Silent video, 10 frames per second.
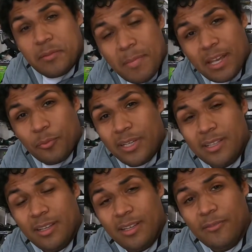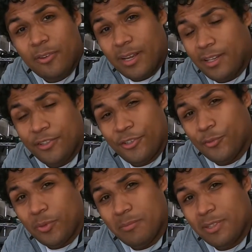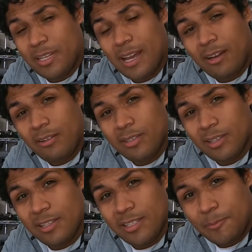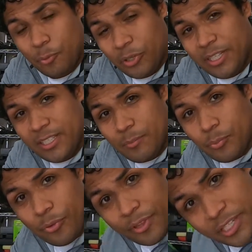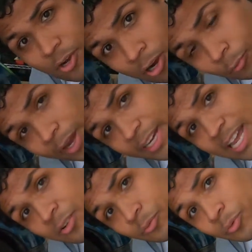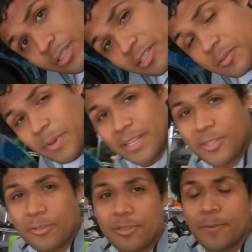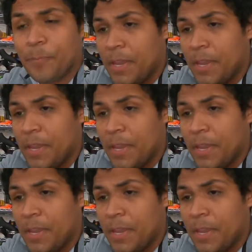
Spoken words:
my reasoning for getting the new rims and tires is pretty simple. This car right now runs spacers.